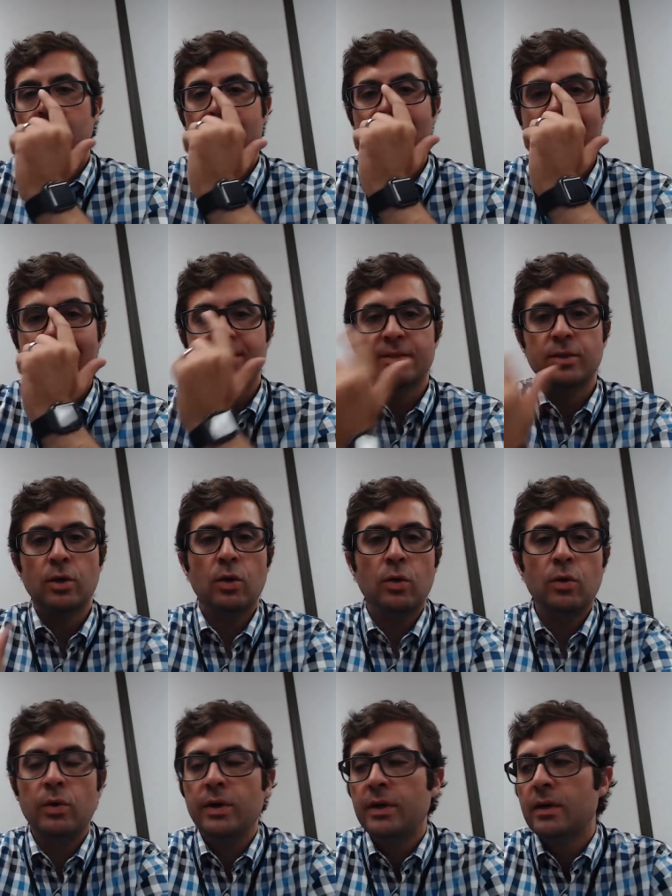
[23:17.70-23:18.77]
Yeah,
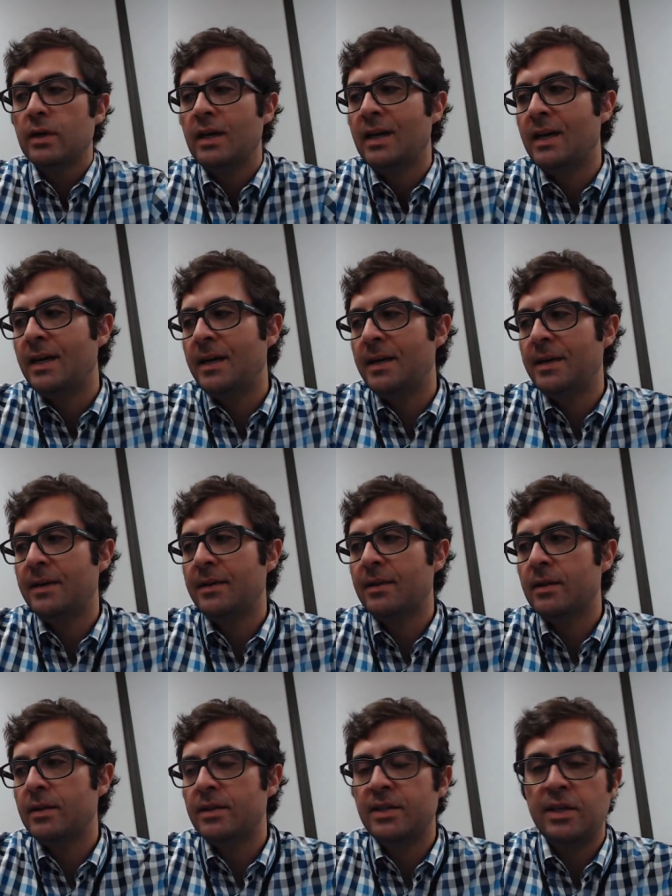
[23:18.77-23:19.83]
so
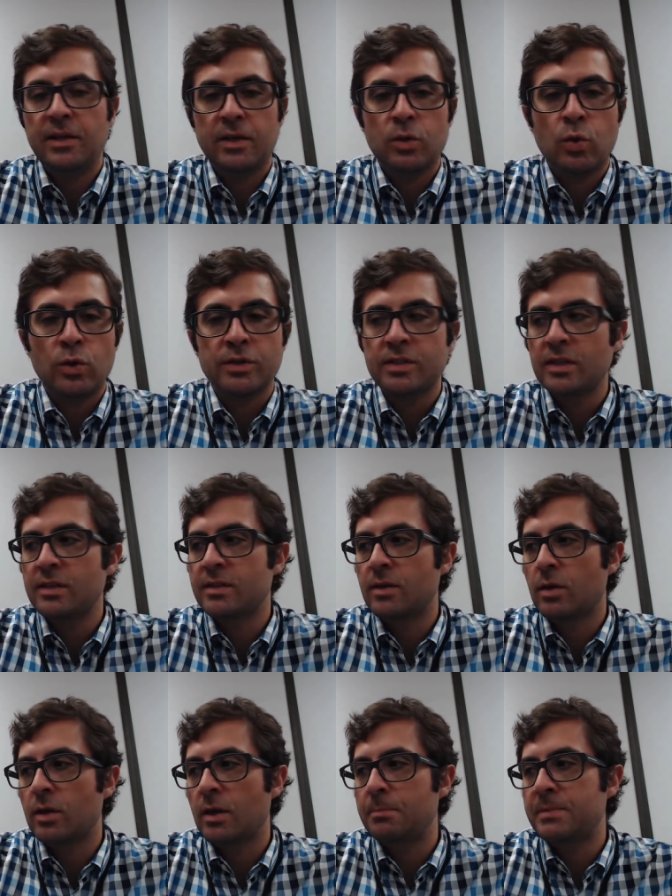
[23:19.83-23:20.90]
the courses
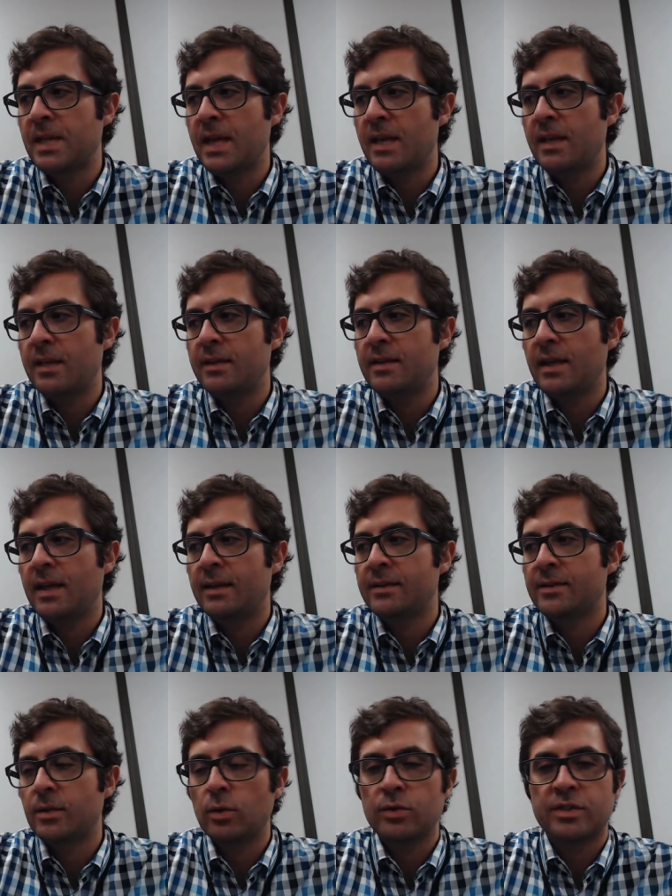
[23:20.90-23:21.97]
are updated, and
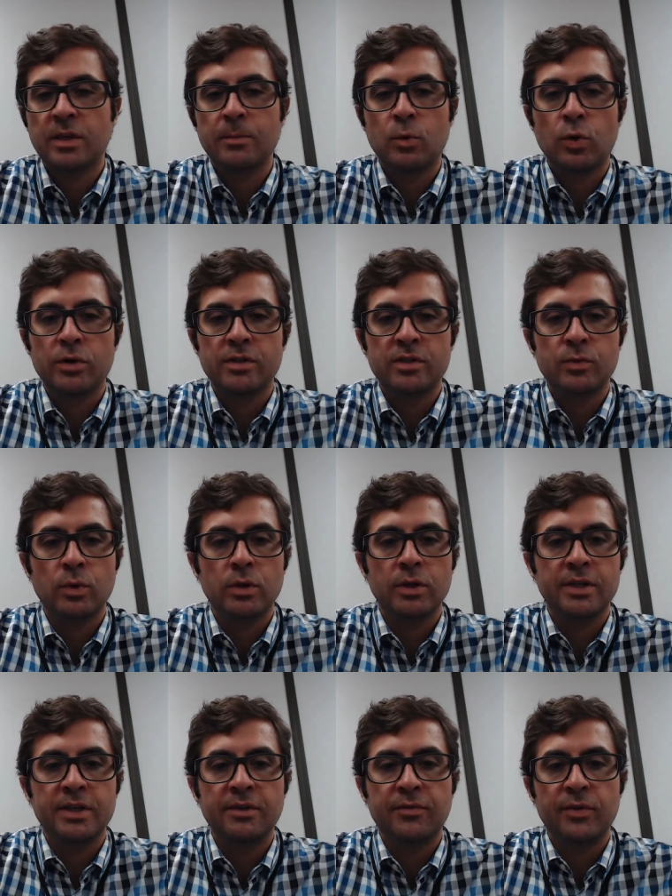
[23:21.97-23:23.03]
so some courses will
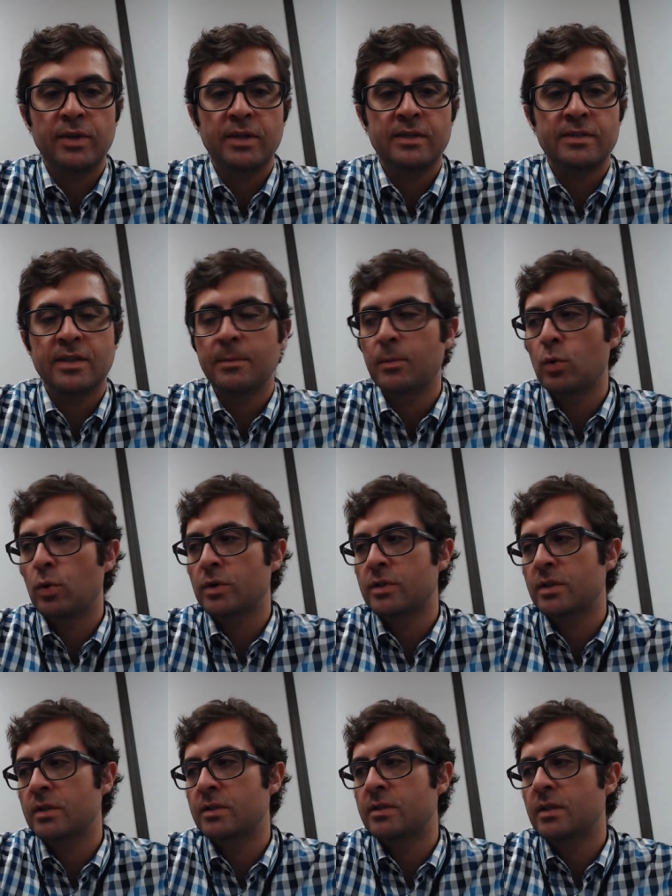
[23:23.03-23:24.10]
look different, and some
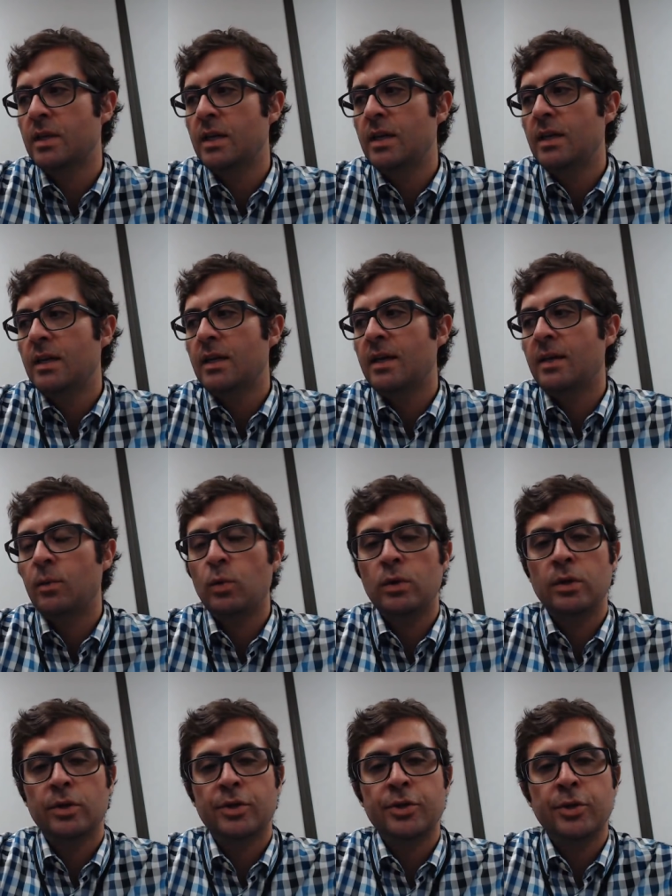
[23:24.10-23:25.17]
courses will
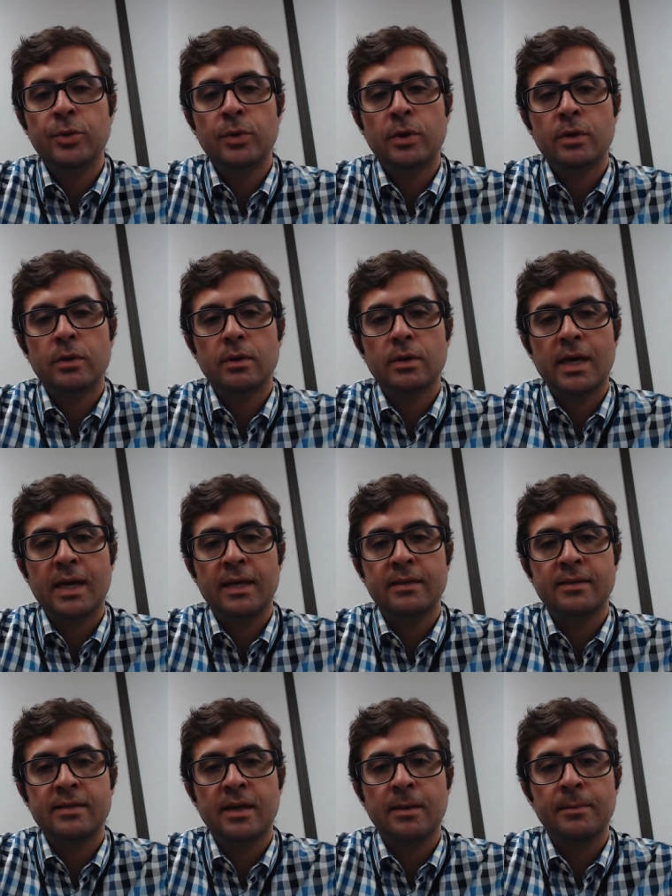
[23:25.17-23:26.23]
look newer, and
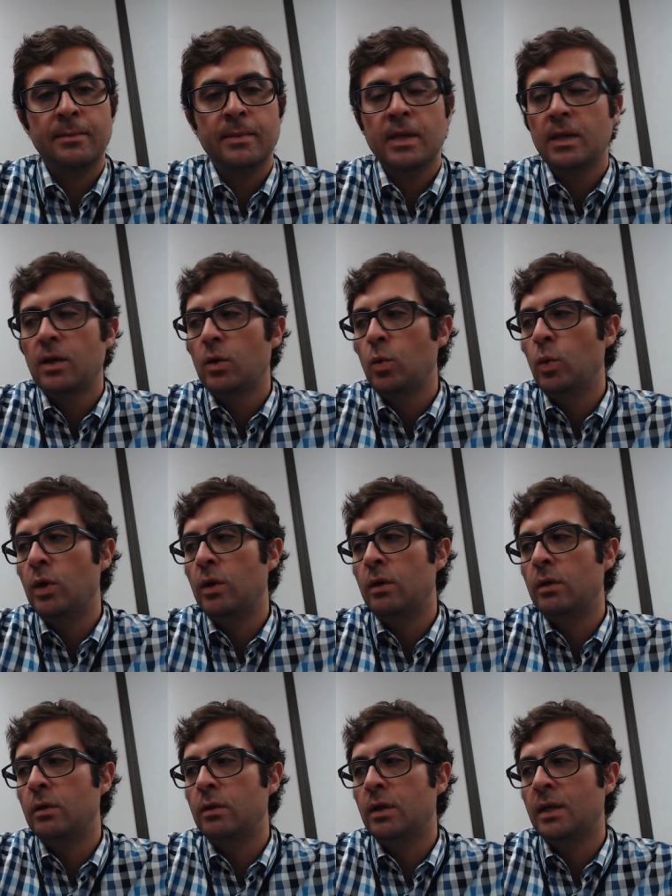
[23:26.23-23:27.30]
some
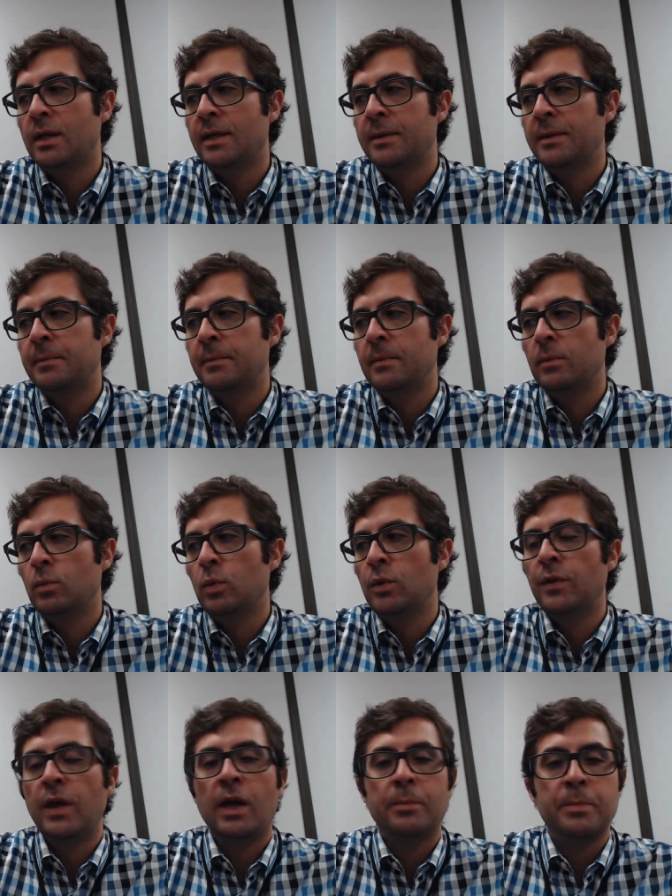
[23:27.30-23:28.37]
will
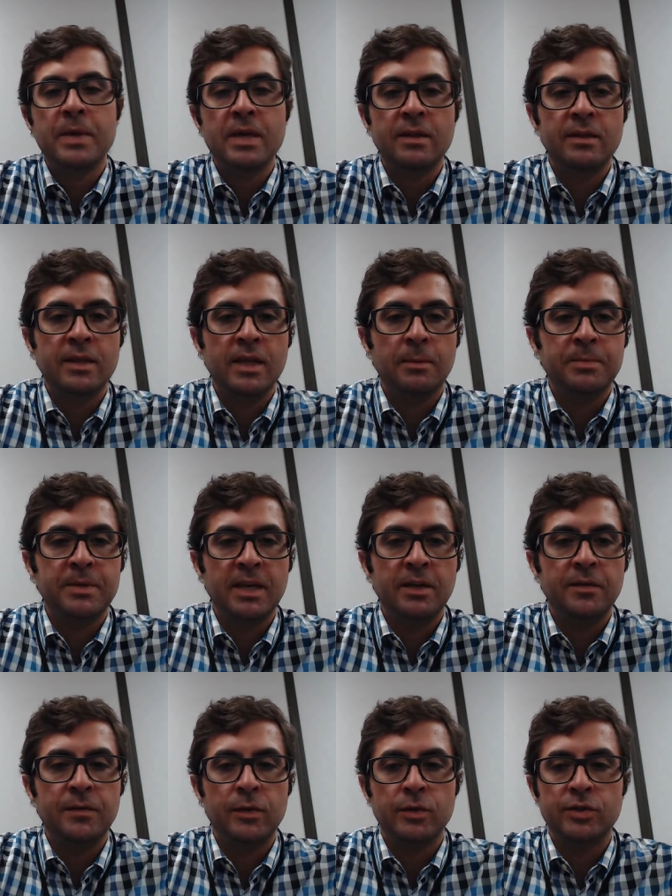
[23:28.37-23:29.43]
not be the
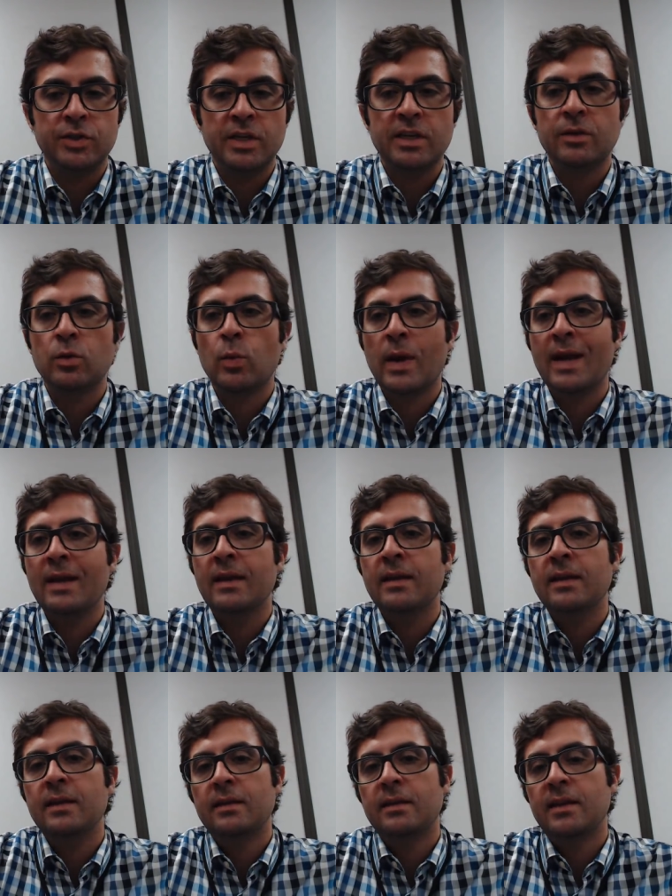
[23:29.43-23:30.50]
updated version. Either way,
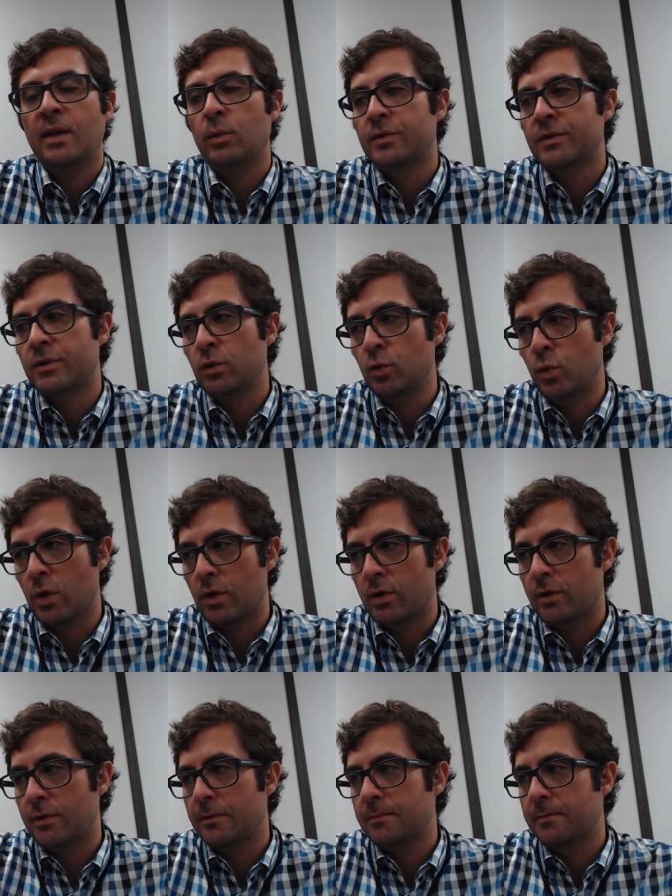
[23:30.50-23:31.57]
they will still work.